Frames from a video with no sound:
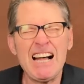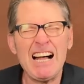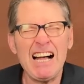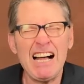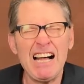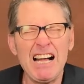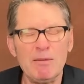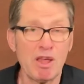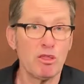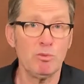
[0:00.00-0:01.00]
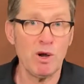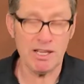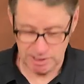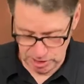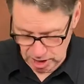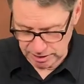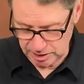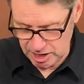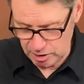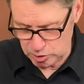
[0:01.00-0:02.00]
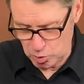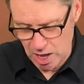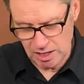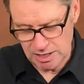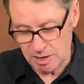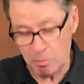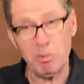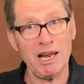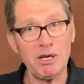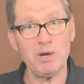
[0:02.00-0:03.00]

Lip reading: my Thermarest tucked in there as well, but I don't